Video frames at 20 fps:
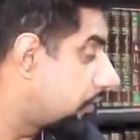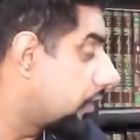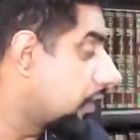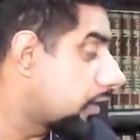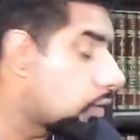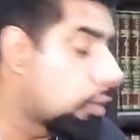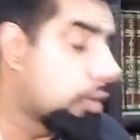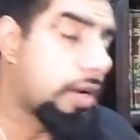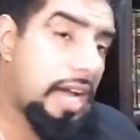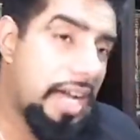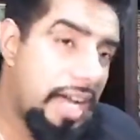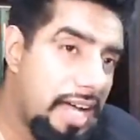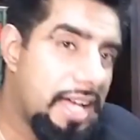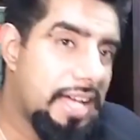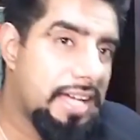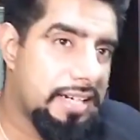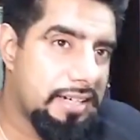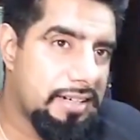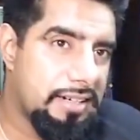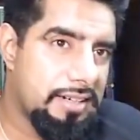the
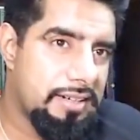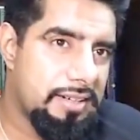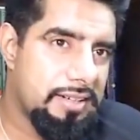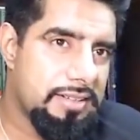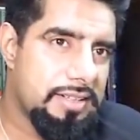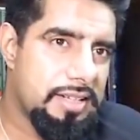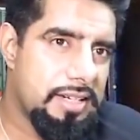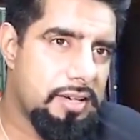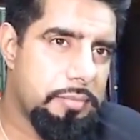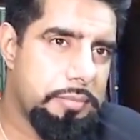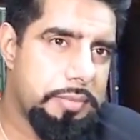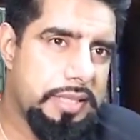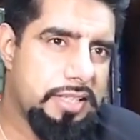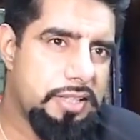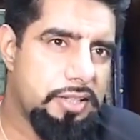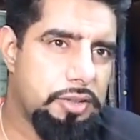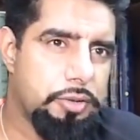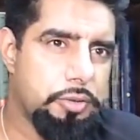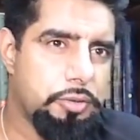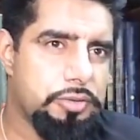Quran that are
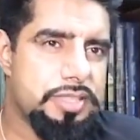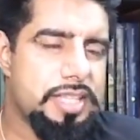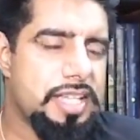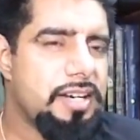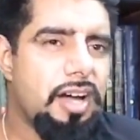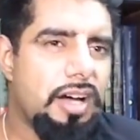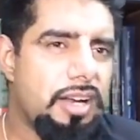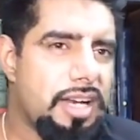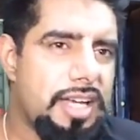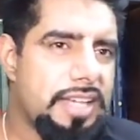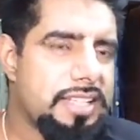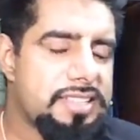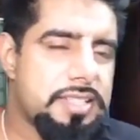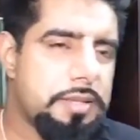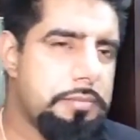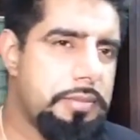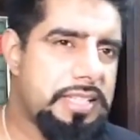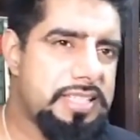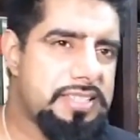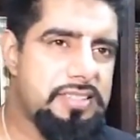being used. They're not like
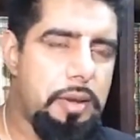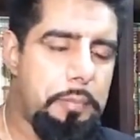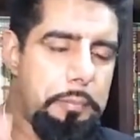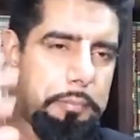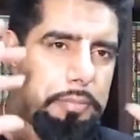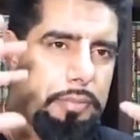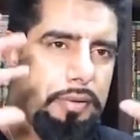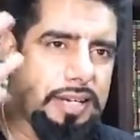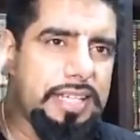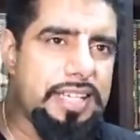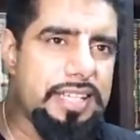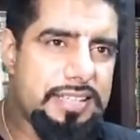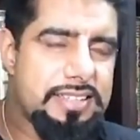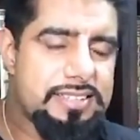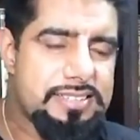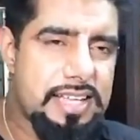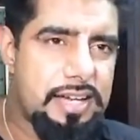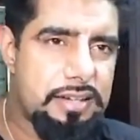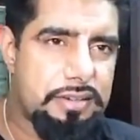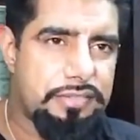somebody's not bringing
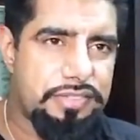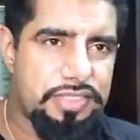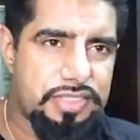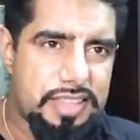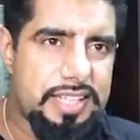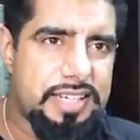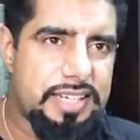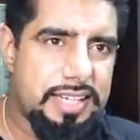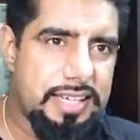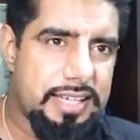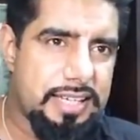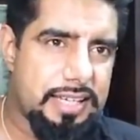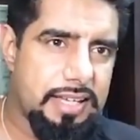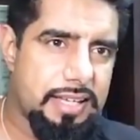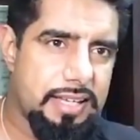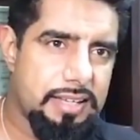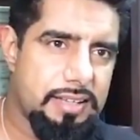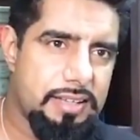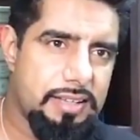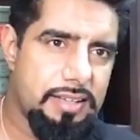this out of thin air.
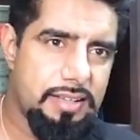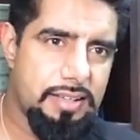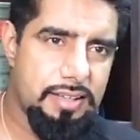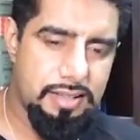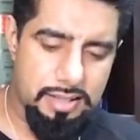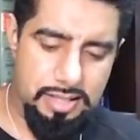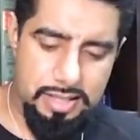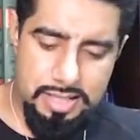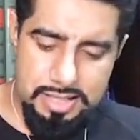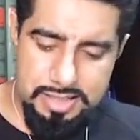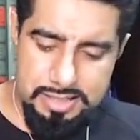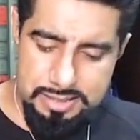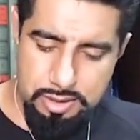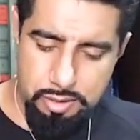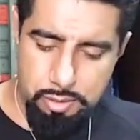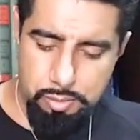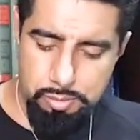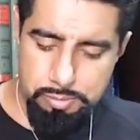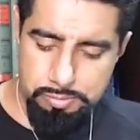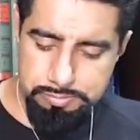
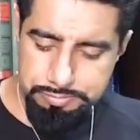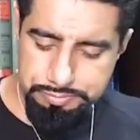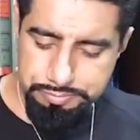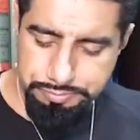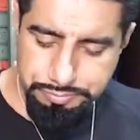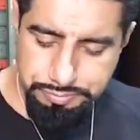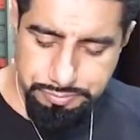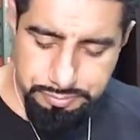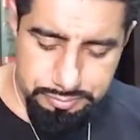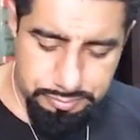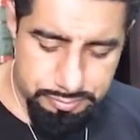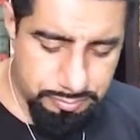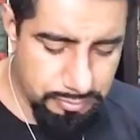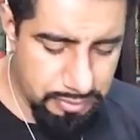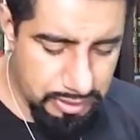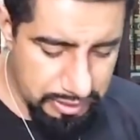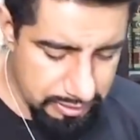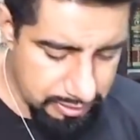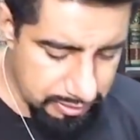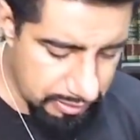So
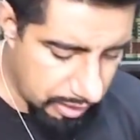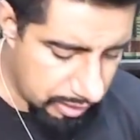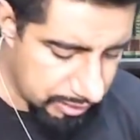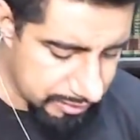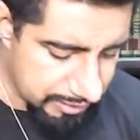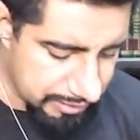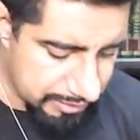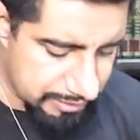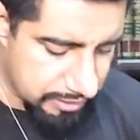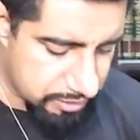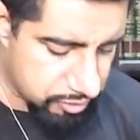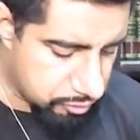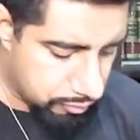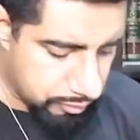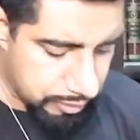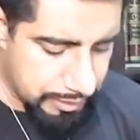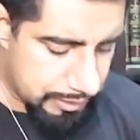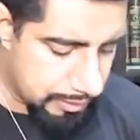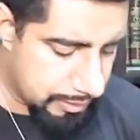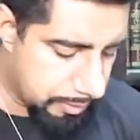I think that's
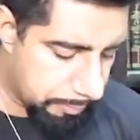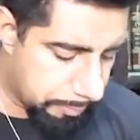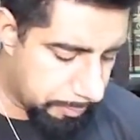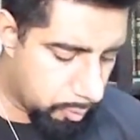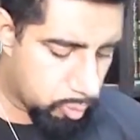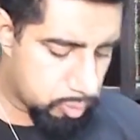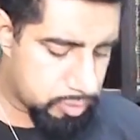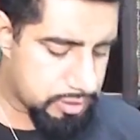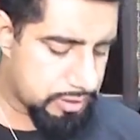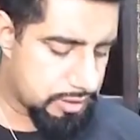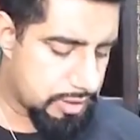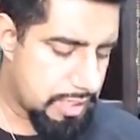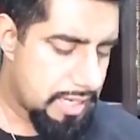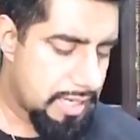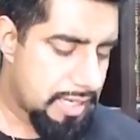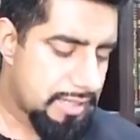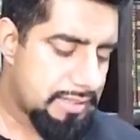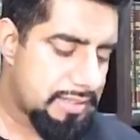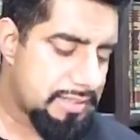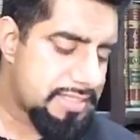really important.
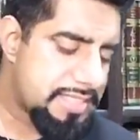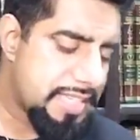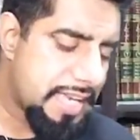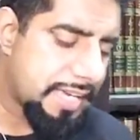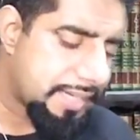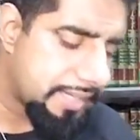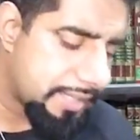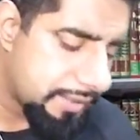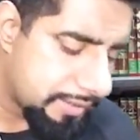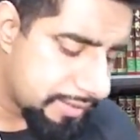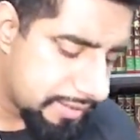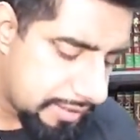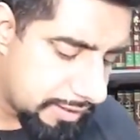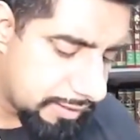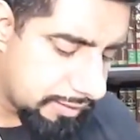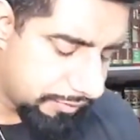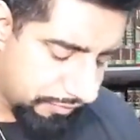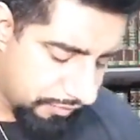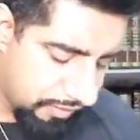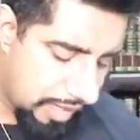The second
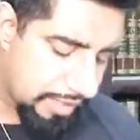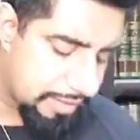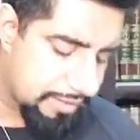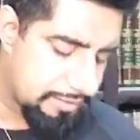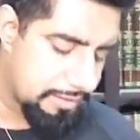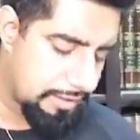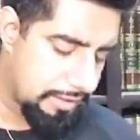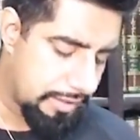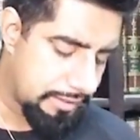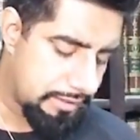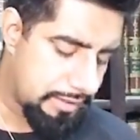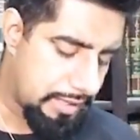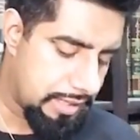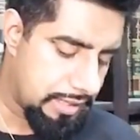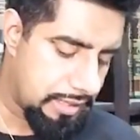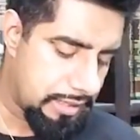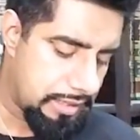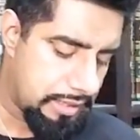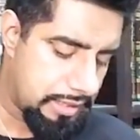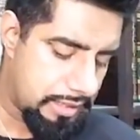key factor
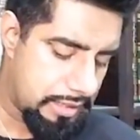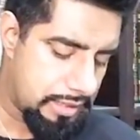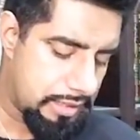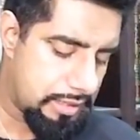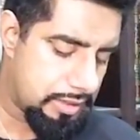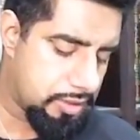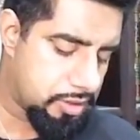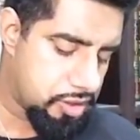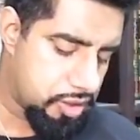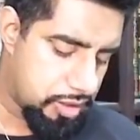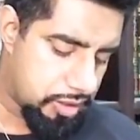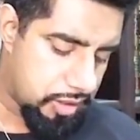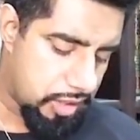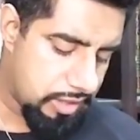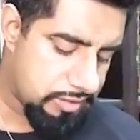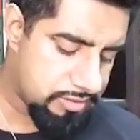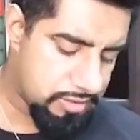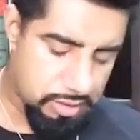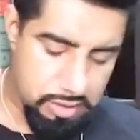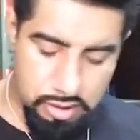that Sheikh
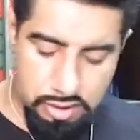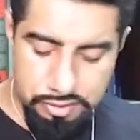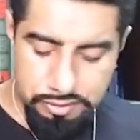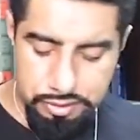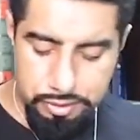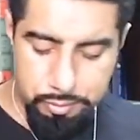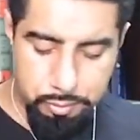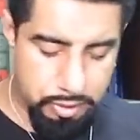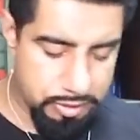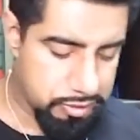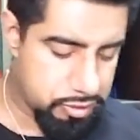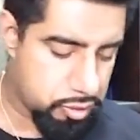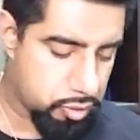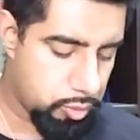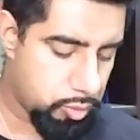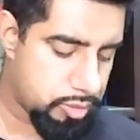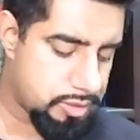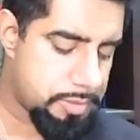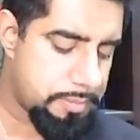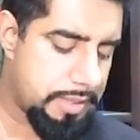Yasir Qadhi went to
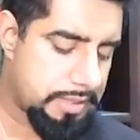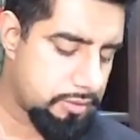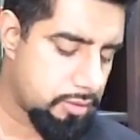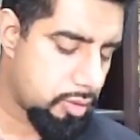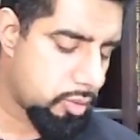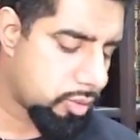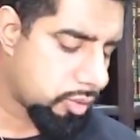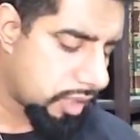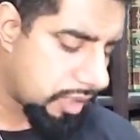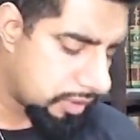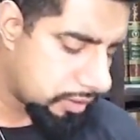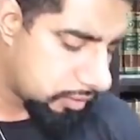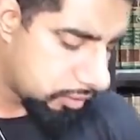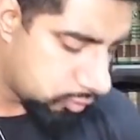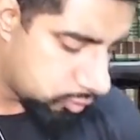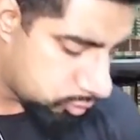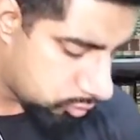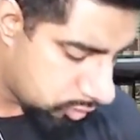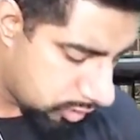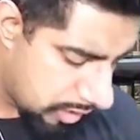was about the
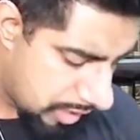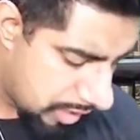Quraniyun.